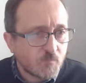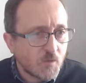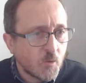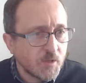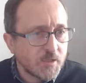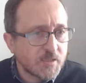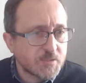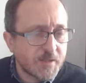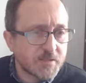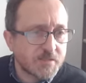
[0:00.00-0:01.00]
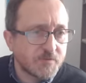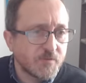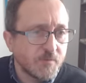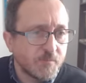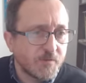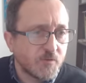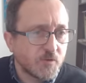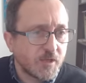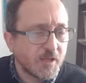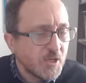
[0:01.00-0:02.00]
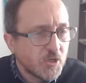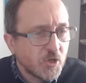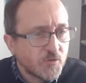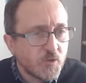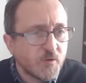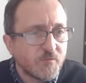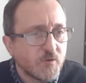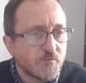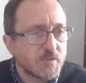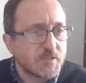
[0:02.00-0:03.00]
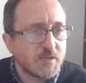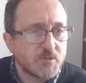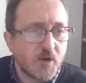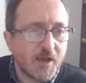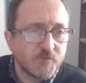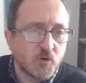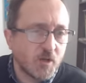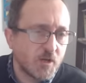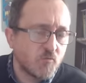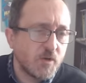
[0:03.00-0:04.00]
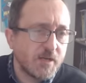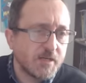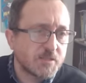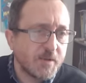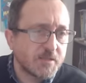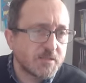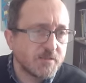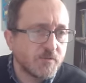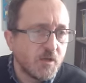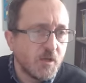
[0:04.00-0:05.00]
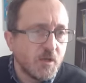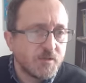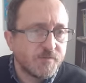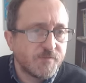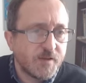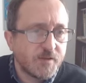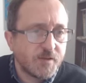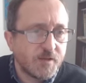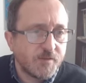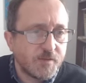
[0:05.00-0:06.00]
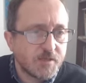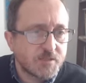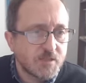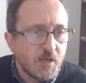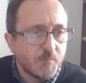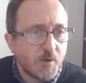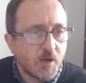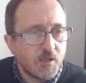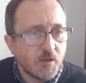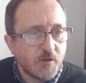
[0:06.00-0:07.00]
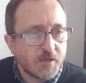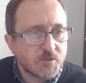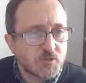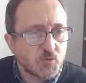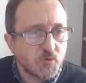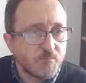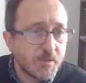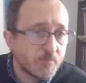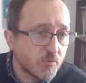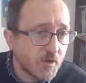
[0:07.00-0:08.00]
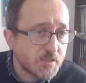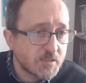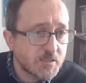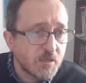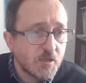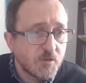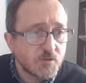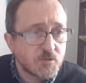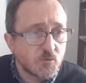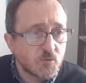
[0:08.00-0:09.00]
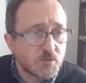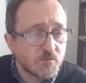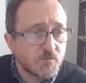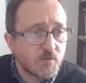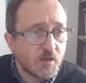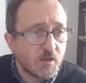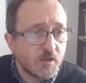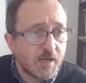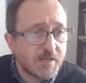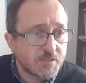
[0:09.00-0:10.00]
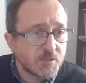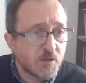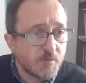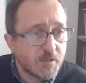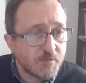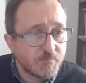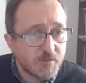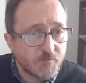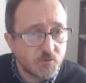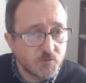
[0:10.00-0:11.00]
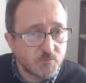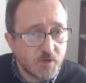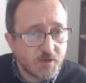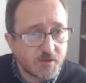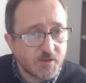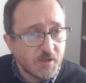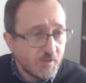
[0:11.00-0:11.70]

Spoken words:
I want an expensive midfielder there. You can't do it for every team, so I haven't got like a really expensive defender in this. But I like the sort of mid-price, the sort of 8 to 9 million midfielder bracket.